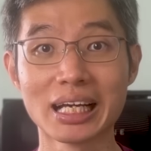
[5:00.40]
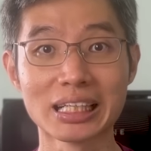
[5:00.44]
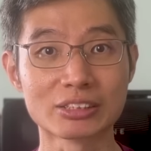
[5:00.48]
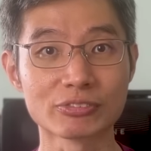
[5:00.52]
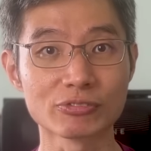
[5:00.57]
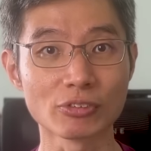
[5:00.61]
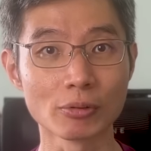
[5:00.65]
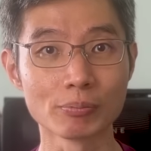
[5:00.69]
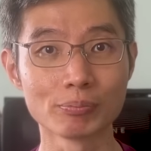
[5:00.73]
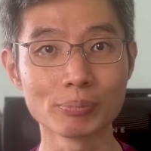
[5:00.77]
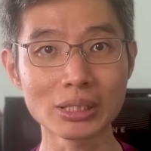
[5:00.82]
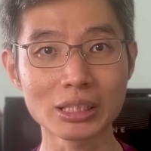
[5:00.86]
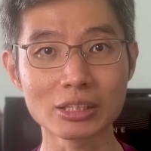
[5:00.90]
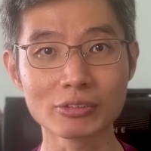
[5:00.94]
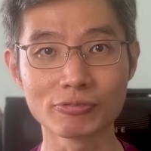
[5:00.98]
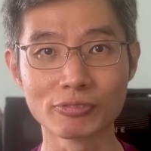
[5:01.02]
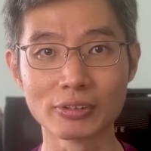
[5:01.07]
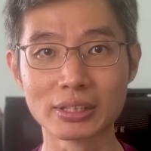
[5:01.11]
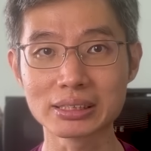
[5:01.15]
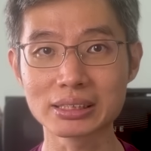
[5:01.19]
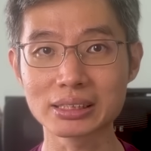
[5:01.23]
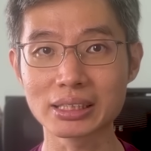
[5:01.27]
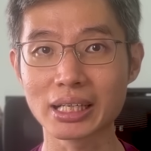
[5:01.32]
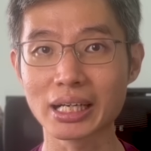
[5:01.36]
As for
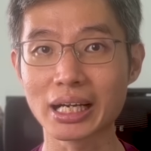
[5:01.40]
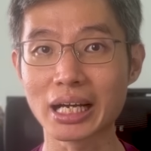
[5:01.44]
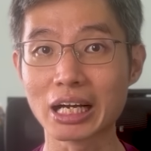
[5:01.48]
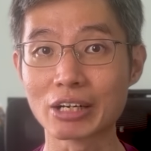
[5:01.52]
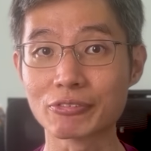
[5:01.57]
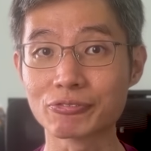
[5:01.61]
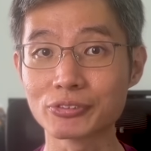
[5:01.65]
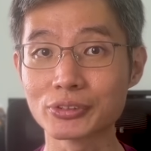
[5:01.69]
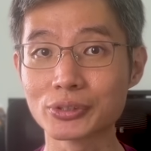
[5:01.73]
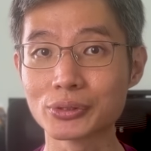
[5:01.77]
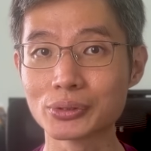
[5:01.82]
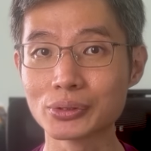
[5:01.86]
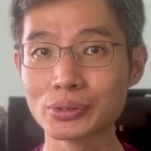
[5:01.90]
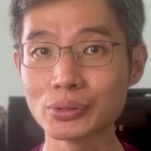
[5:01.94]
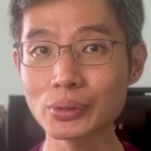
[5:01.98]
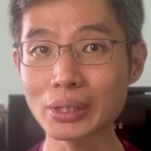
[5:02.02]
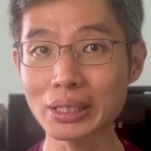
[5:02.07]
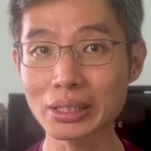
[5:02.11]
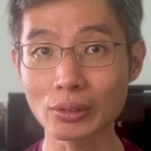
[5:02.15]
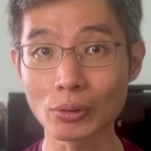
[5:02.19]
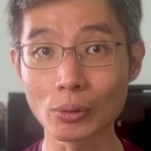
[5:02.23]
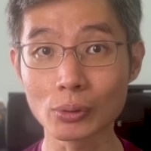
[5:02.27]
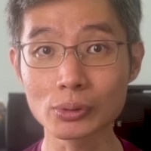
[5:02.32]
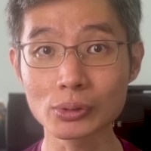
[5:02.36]
breakfast, I feel you
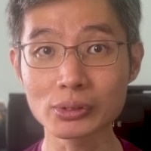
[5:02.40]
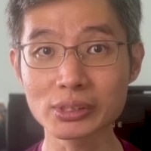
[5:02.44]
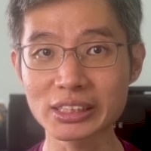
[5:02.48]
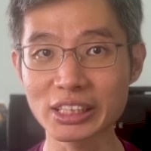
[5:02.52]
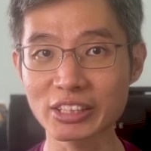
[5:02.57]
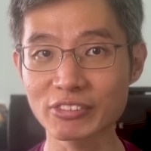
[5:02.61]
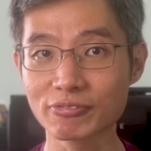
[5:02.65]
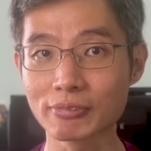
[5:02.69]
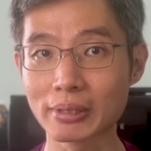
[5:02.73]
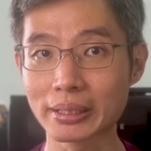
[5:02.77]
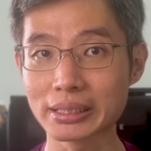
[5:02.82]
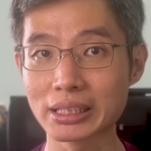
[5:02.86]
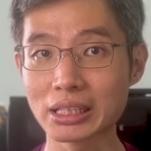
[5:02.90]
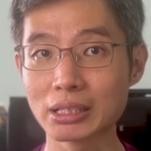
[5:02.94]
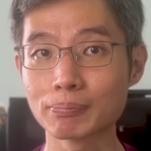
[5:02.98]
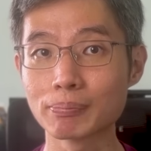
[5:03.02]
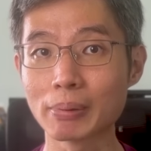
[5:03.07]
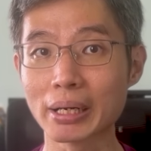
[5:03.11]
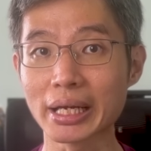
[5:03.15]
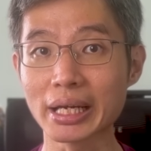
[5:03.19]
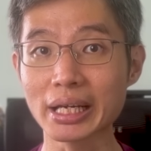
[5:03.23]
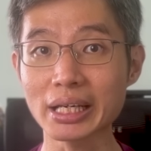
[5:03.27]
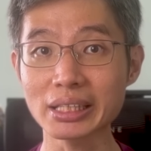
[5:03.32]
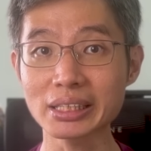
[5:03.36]
can also save money
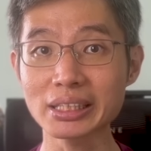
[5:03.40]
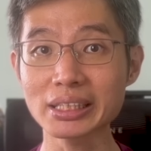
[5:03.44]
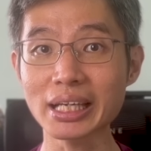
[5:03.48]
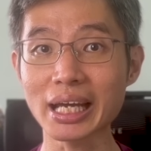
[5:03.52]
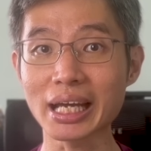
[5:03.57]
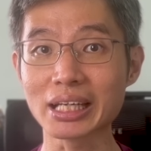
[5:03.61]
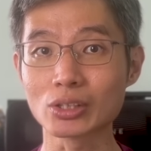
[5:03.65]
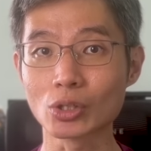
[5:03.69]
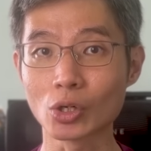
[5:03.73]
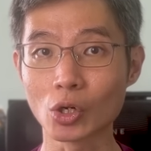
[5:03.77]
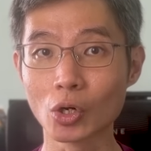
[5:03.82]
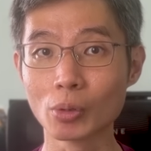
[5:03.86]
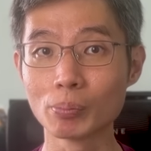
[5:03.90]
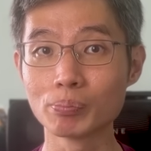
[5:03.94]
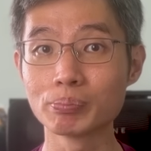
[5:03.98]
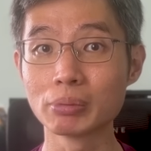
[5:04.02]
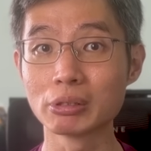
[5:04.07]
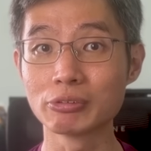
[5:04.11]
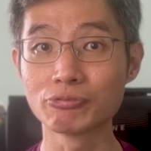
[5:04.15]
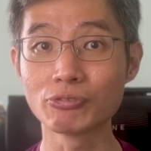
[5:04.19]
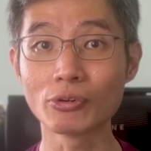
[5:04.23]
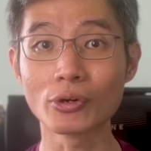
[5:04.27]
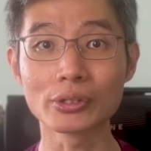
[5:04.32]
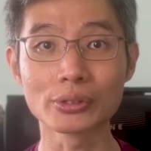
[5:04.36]
by eating at home
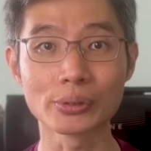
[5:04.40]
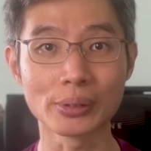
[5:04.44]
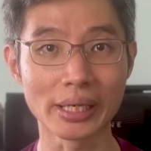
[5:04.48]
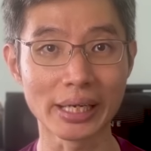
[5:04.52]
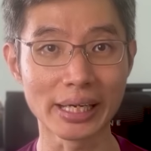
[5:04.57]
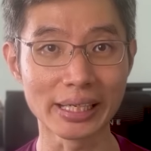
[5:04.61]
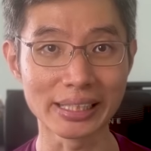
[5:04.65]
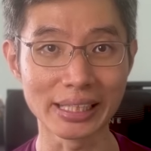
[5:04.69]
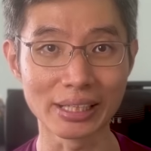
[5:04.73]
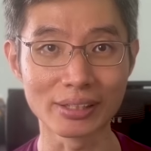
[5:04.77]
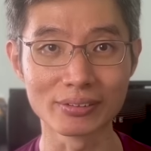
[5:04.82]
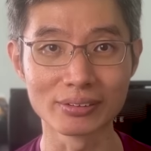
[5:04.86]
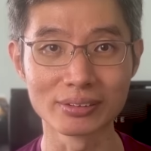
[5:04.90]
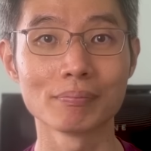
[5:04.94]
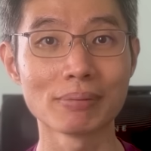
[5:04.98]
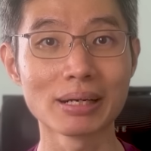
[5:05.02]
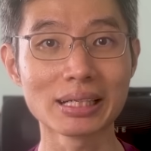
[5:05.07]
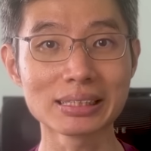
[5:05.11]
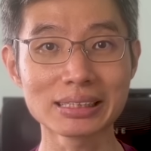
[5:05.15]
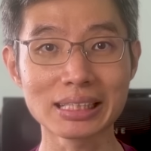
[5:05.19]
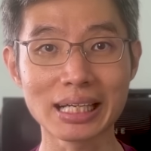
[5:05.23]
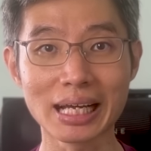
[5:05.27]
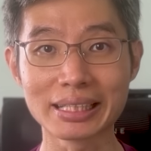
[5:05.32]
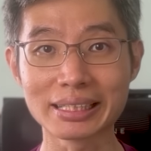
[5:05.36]
before you head out.
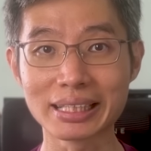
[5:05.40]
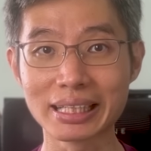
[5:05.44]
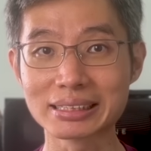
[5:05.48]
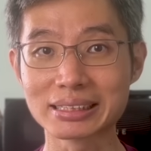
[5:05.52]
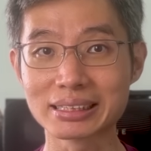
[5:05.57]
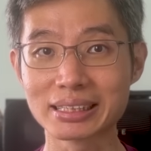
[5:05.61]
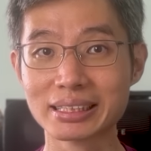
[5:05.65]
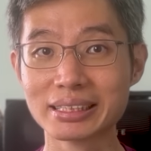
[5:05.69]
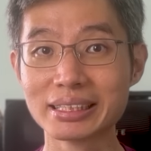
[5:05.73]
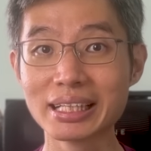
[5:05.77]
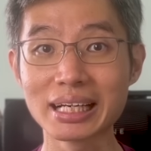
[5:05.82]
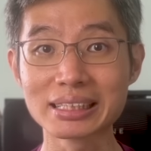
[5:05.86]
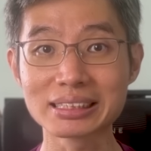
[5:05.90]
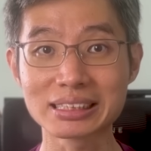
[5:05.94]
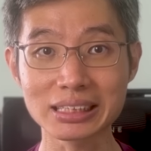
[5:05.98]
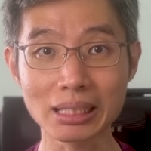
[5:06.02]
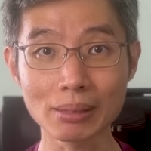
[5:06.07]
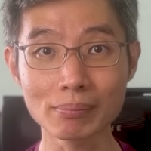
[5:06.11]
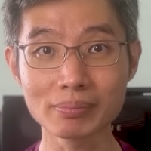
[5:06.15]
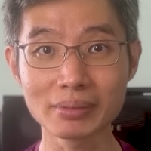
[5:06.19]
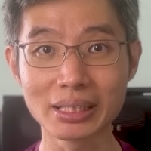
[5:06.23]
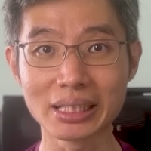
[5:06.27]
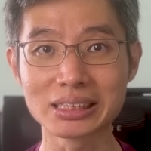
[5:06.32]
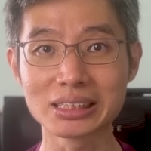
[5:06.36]
But I guess there are
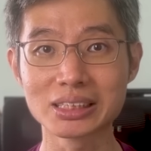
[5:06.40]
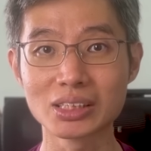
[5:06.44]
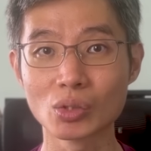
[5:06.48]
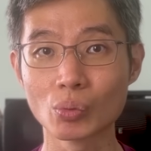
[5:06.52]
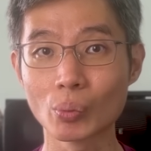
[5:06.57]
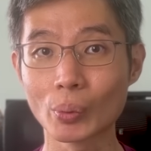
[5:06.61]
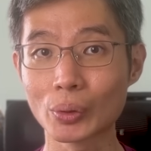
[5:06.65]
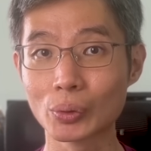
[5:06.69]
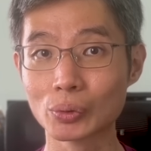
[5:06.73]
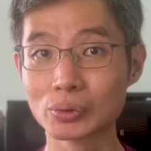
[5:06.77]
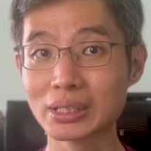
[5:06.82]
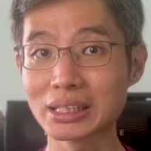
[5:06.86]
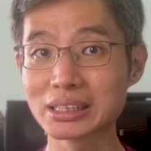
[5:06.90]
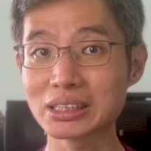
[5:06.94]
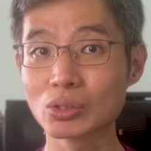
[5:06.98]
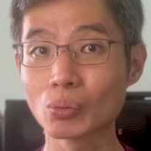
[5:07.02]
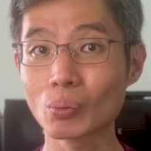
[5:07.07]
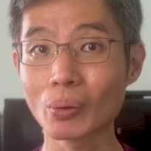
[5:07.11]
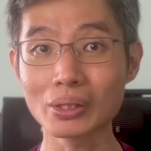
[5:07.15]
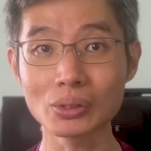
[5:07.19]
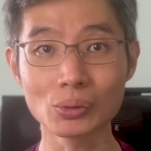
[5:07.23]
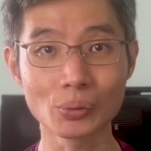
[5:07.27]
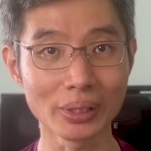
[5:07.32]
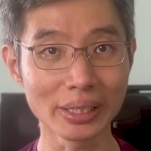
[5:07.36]
some days where you just
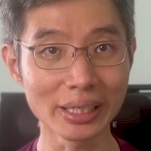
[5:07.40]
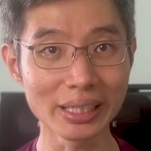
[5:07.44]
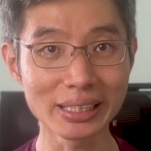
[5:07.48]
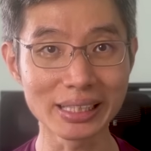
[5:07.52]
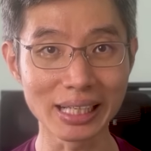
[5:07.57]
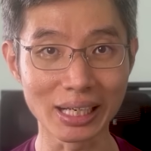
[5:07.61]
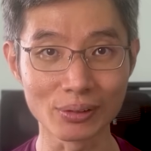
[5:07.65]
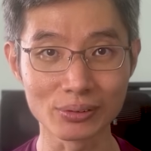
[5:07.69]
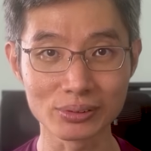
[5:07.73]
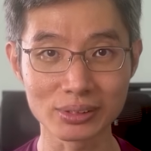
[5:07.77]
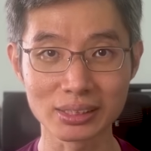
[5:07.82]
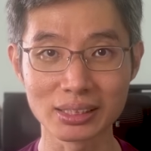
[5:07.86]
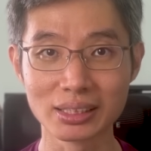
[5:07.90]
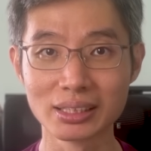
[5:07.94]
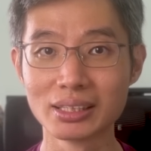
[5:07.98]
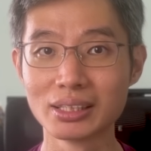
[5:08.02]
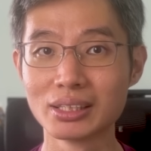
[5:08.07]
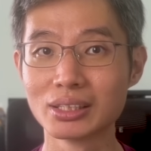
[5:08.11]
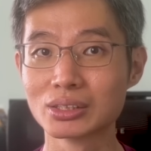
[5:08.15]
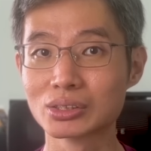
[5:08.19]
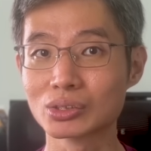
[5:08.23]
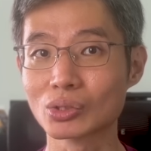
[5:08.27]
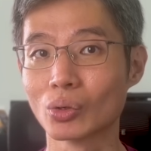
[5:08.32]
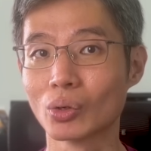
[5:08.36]
want to eat out.
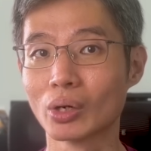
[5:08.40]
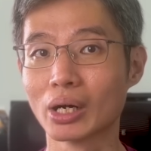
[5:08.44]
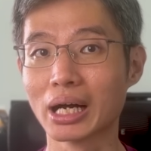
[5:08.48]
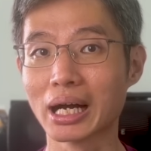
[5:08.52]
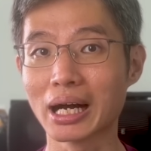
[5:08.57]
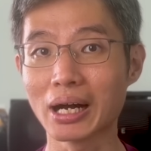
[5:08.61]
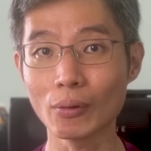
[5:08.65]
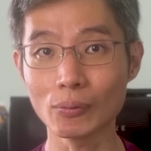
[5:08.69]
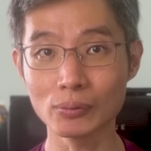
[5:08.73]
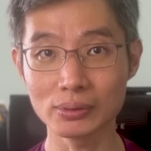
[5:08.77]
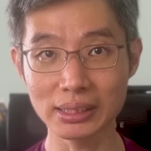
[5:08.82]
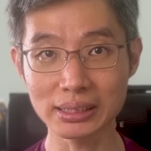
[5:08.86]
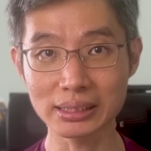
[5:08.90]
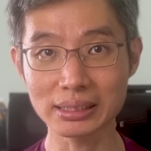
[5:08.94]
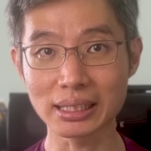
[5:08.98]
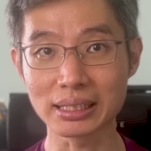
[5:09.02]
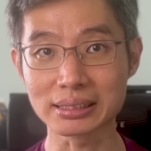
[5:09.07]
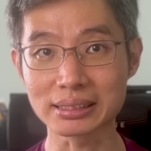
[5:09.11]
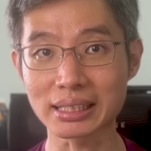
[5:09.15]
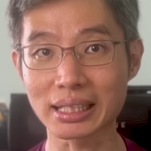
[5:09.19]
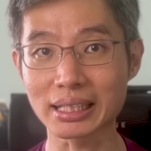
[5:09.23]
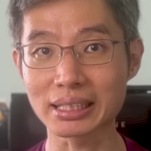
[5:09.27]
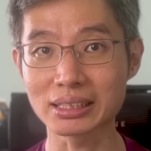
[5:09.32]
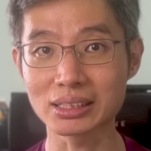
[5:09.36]
So I will just
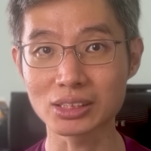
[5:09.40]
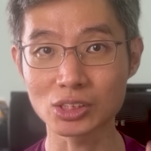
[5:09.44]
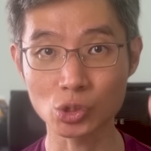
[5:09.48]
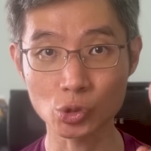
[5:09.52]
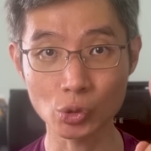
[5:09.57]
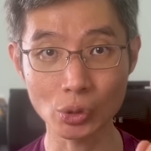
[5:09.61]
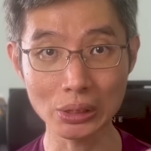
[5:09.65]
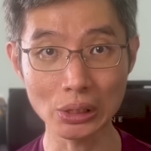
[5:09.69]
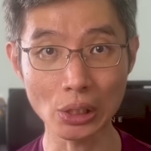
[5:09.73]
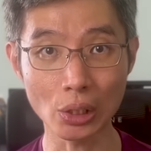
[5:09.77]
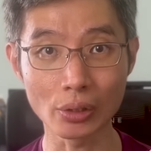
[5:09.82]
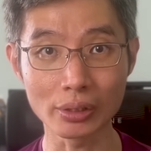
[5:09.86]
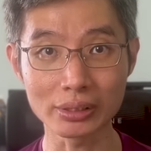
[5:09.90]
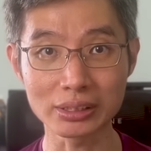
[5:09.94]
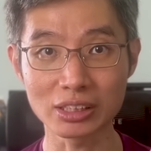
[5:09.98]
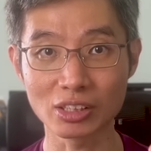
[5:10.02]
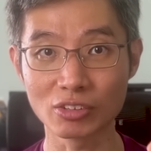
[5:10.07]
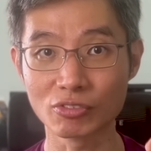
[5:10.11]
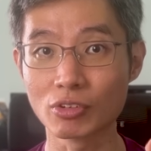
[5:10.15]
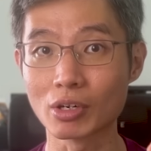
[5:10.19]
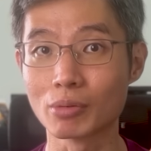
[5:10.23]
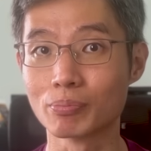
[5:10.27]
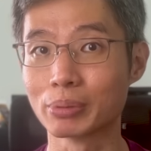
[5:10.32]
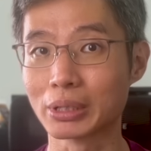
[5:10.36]
assign $3
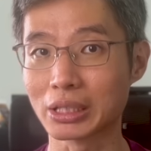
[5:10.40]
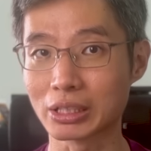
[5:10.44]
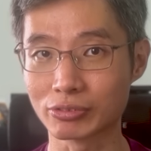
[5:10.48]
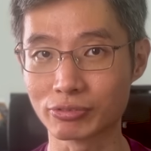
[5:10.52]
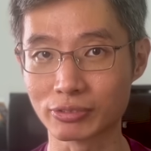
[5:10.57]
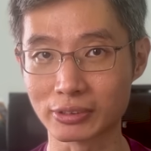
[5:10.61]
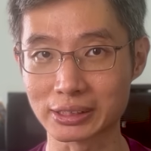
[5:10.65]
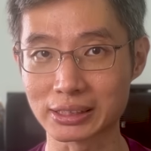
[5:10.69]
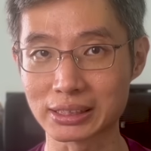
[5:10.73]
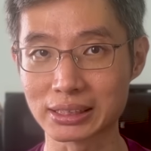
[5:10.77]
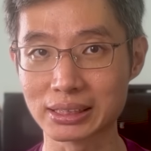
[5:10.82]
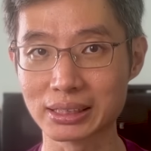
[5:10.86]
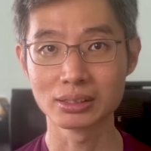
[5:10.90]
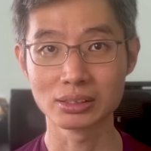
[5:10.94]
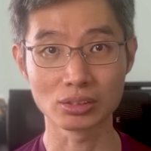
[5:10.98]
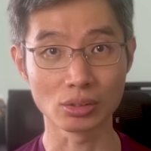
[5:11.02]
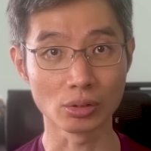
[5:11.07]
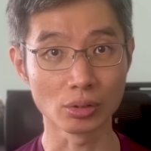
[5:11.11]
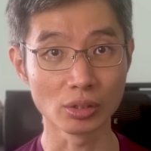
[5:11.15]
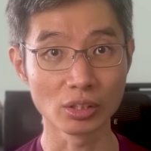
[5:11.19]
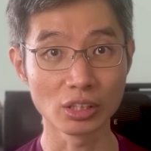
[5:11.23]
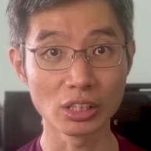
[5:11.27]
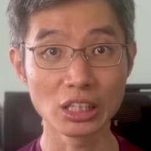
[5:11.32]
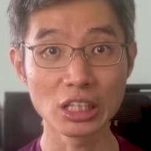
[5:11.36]
for breakfast.
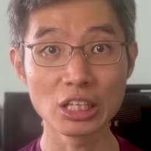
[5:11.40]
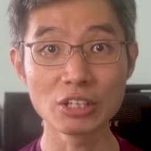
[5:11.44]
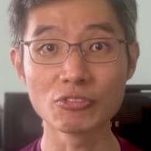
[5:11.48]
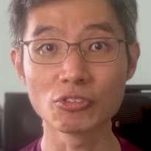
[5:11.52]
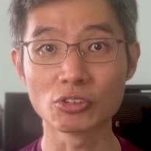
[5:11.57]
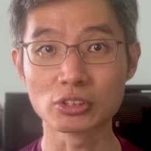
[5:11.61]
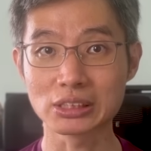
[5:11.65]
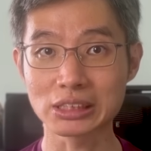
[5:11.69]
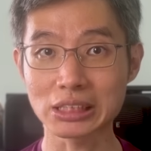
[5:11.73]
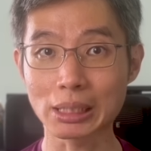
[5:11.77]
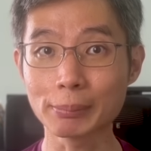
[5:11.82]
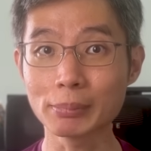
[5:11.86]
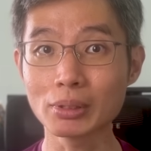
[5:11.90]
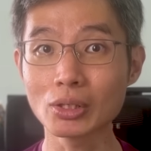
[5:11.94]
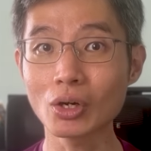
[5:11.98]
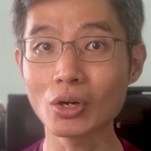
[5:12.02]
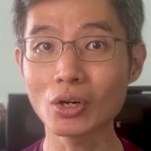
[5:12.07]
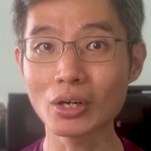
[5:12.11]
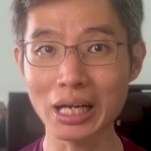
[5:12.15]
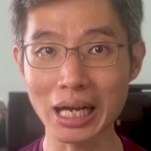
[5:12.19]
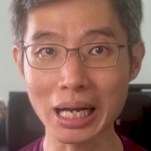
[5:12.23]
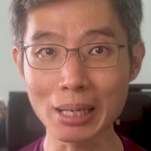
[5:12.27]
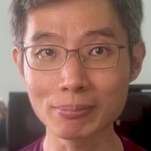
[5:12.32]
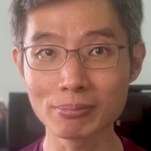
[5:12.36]
So if you sum it
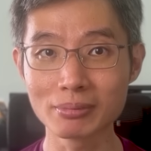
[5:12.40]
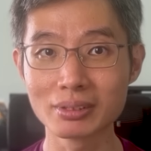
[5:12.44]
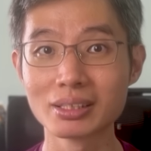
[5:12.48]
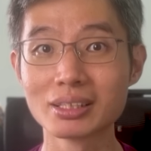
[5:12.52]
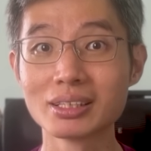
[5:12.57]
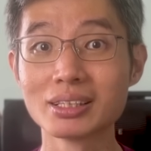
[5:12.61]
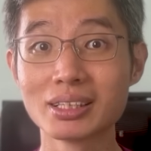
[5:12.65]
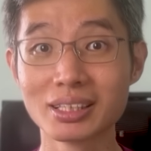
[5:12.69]
all up,